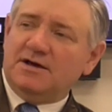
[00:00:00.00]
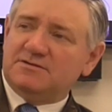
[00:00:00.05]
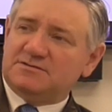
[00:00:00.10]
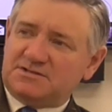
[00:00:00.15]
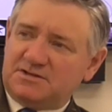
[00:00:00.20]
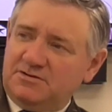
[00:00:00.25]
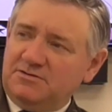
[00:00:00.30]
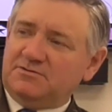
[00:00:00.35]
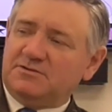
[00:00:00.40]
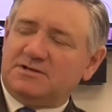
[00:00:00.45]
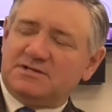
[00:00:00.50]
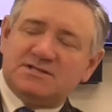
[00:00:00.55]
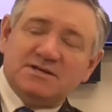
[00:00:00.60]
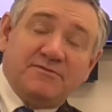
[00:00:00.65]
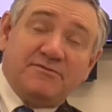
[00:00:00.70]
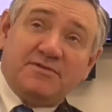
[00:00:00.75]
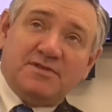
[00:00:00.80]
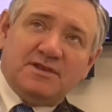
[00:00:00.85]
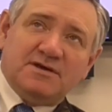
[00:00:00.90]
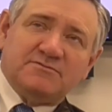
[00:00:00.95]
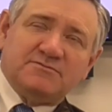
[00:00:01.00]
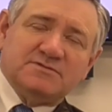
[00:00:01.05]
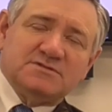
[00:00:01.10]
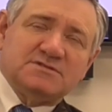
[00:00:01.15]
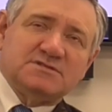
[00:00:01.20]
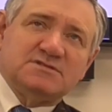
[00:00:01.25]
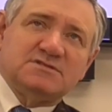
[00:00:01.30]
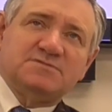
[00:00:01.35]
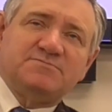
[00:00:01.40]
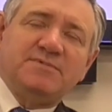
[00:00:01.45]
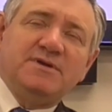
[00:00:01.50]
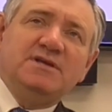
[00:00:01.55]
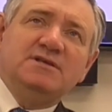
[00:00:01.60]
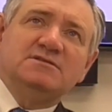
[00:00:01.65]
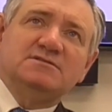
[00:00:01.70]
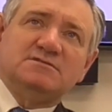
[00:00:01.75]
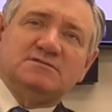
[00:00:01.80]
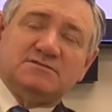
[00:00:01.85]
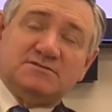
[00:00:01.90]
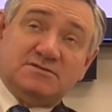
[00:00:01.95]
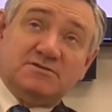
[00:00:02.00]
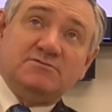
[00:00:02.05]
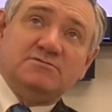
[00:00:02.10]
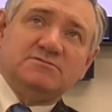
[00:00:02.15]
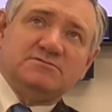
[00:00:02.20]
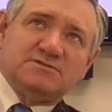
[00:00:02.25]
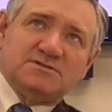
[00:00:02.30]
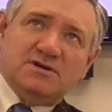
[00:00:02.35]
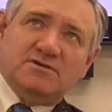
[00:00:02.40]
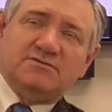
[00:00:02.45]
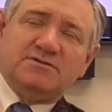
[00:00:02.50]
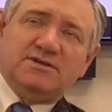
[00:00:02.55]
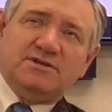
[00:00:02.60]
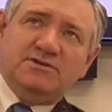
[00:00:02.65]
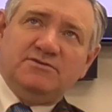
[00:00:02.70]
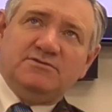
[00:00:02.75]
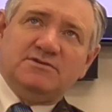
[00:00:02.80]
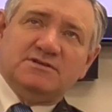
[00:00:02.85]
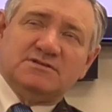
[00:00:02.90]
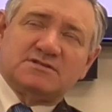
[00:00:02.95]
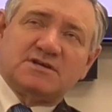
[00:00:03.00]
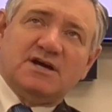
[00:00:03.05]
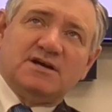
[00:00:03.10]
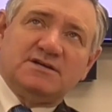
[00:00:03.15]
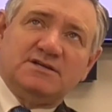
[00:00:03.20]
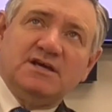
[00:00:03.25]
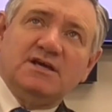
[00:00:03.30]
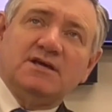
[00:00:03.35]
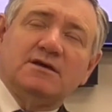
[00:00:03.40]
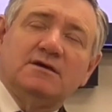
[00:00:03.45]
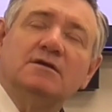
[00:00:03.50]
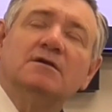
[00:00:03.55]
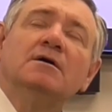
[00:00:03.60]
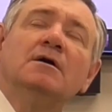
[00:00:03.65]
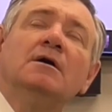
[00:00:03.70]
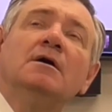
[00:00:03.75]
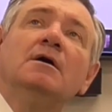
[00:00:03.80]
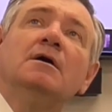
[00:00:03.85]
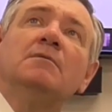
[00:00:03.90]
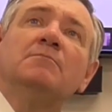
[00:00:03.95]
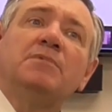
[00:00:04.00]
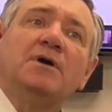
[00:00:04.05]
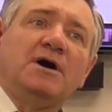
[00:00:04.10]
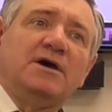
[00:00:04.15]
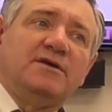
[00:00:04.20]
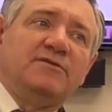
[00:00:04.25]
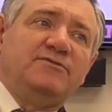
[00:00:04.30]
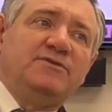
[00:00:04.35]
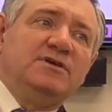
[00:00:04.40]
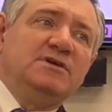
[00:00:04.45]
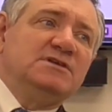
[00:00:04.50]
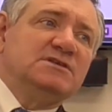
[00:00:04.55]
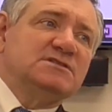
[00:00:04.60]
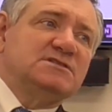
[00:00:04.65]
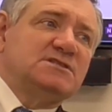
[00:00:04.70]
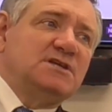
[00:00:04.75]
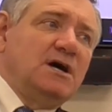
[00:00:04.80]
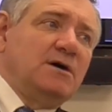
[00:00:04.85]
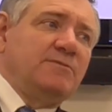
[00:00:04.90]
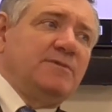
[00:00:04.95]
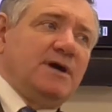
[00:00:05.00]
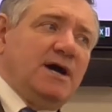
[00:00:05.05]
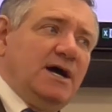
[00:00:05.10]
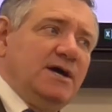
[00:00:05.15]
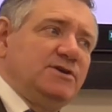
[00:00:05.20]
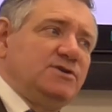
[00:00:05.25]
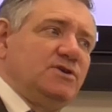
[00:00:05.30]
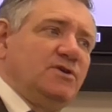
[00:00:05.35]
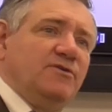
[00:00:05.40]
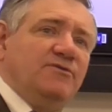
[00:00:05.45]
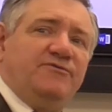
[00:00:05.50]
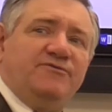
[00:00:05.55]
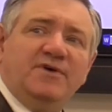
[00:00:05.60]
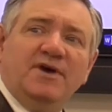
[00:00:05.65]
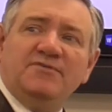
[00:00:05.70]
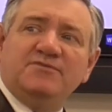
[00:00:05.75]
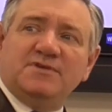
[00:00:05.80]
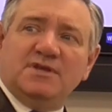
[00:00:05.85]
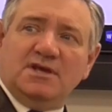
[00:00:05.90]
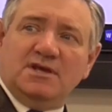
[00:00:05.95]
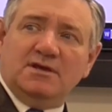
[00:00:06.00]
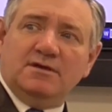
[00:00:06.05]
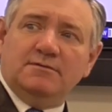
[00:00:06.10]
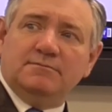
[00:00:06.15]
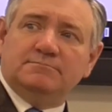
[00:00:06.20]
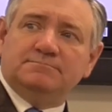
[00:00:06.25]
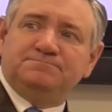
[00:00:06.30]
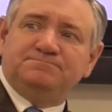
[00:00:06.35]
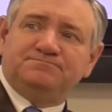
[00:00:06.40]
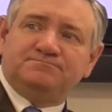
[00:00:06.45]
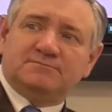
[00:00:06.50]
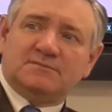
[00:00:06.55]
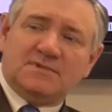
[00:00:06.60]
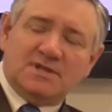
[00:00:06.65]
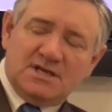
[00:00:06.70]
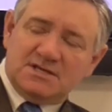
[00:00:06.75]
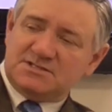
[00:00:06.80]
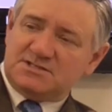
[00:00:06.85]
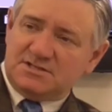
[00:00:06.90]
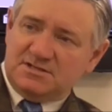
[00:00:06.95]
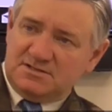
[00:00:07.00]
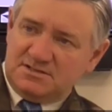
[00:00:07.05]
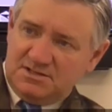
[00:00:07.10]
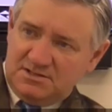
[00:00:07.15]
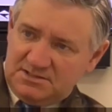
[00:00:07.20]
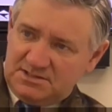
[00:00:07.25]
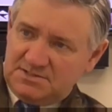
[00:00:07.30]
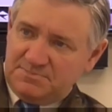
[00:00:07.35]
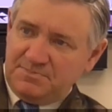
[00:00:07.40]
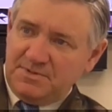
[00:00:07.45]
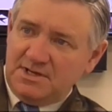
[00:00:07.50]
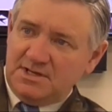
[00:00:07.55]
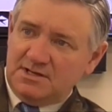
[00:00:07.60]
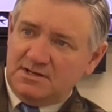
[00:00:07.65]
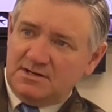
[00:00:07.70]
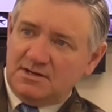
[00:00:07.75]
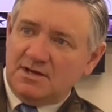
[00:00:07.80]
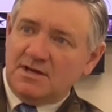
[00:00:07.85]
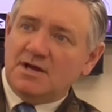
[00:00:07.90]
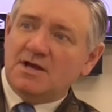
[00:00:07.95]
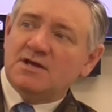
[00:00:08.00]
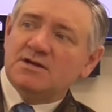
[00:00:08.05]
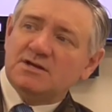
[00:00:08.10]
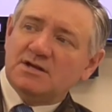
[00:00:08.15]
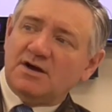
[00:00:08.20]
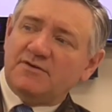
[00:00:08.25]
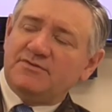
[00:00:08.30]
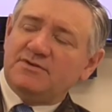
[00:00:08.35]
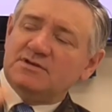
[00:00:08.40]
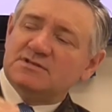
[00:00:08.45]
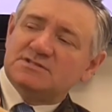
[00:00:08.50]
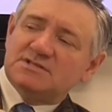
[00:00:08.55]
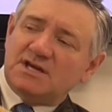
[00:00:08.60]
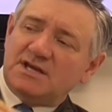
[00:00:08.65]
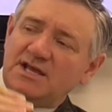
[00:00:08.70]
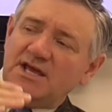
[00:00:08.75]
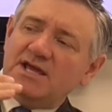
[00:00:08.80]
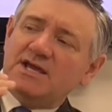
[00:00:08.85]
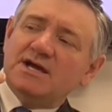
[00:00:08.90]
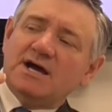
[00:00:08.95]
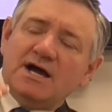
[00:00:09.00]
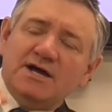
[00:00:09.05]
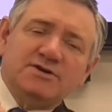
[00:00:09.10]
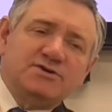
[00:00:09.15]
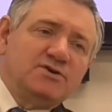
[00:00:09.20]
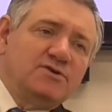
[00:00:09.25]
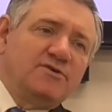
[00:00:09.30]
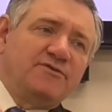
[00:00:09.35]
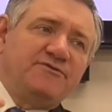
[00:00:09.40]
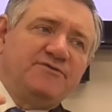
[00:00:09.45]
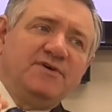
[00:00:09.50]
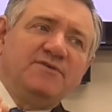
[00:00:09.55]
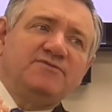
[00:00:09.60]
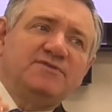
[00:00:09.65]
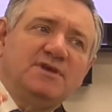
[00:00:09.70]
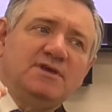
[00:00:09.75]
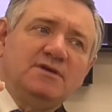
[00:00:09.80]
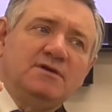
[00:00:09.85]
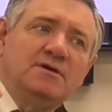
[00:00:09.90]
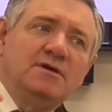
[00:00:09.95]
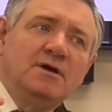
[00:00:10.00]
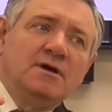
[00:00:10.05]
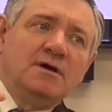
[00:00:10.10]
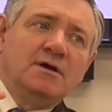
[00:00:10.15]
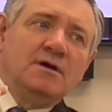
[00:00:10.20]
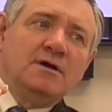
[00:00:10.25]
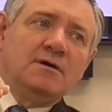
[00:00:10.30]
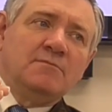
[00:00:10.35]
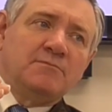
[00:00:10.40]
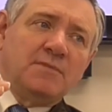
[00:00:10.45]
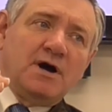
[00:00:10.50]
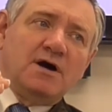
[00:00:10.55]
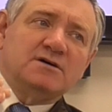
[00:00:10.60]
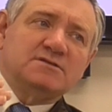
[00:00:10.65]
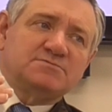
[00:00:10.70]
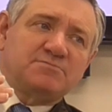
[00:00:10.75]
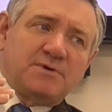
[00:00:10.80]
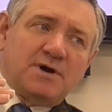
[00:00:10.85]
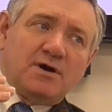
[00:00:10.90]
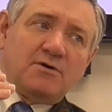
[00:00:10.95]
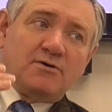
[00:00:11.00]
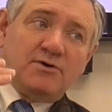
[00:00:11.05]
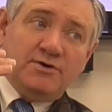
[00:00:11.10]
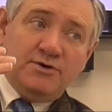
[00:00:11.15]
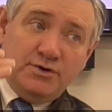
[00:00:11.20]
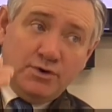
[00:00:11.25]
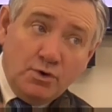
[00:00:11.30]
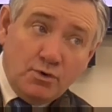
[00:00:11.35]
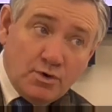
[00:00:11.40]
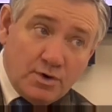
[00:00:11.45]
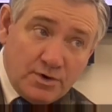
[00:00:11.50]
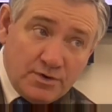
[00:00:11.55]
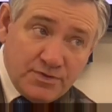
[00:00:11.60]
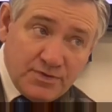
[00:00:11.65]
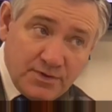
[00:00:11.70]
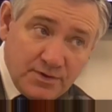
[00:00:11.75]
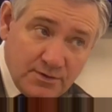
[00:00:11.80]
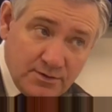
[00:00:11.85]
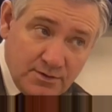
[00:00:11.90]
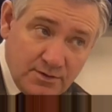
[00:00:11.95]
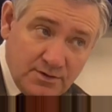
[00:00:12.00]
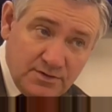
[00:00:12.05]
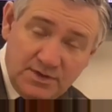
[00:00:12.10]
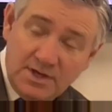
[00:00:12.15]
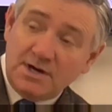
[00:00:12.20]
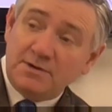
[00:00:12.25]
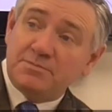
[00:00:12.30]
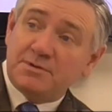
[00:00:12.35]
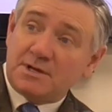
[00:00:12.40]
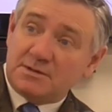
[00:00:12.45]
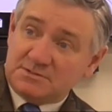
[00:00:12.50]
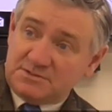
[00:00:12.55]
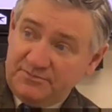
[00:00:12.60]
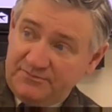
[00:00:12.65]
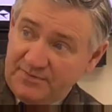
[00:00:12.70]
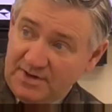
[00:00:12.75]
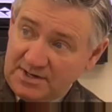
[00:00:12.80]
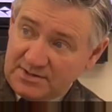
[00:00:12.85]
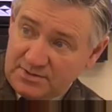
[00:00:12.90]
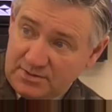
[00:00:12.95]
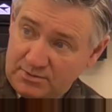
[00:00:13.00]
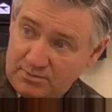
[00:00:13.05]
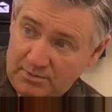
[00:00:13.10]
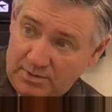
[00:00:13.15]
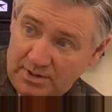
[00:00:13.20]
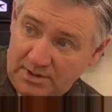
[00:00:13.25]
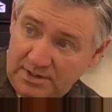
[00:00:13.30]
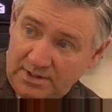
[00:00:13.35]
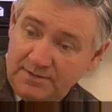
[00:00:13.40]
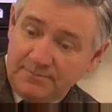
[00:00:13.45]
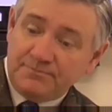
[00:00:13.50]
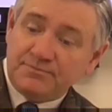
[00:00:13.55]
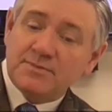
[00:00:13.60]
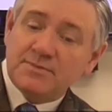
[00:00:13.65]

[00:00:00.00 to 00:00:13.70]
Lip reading: that was cool, except for that was a speed school zone and you just got a ticket. But if you just tell me I drove 50, that's just your speed. Now, if you said, hey, I drove 50 miles per hour north, then it becomes a vector quantity.